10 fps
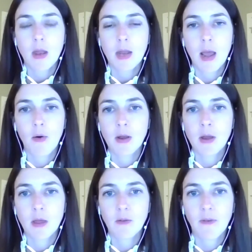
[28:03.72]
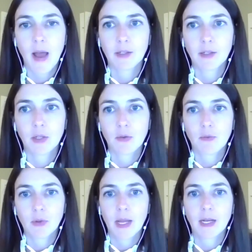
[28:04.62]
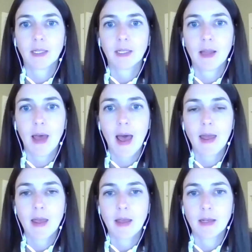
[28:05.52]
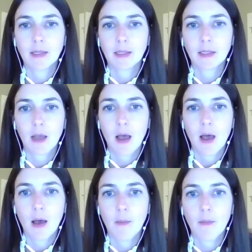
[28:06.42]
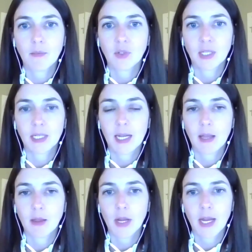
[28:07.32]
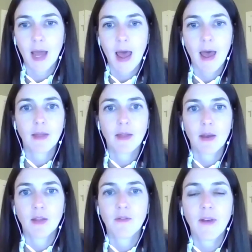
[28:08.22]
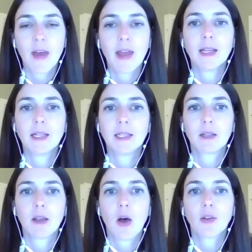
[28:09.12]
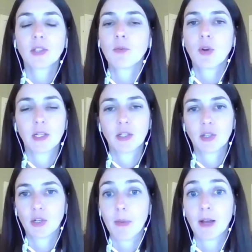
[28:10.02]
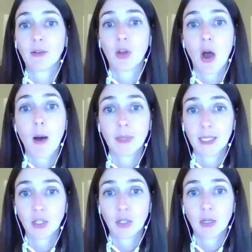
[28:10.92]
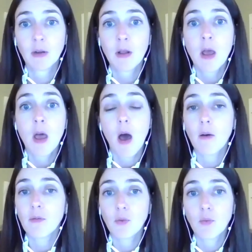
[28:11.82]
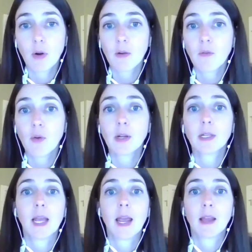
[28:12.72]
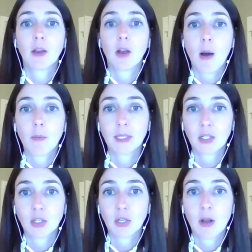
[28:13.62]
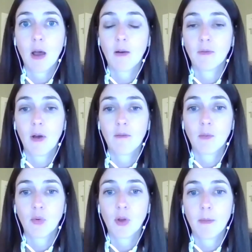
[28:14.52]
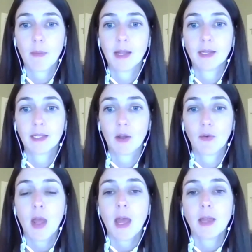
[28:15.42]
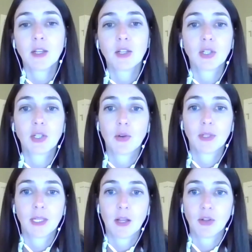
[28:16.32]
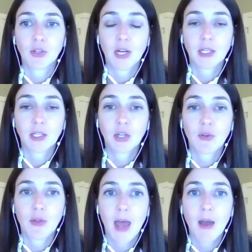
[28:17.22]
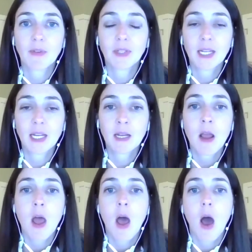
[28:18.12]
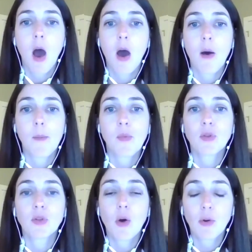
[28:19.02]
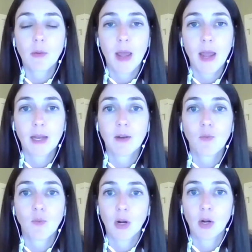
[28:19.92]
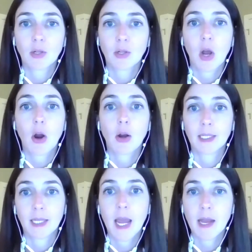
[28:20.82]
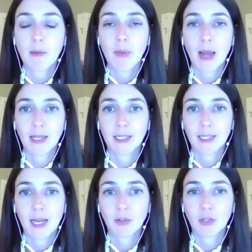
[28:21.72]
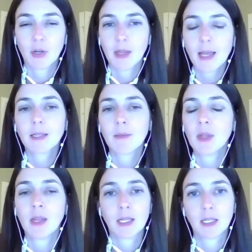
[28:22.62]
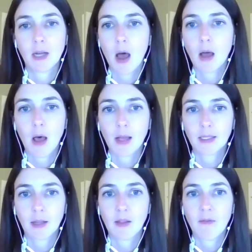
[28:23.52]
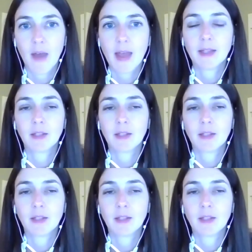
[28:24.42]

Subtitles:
Now, another factor related to that is just again looking at the Fed is also more concerned about the composition of the workforce and the composition of employment. And so this just goes to illustrate too that we've seen lower paid workers hardest hit by this downturn. And that's something that's not lost on the Fed.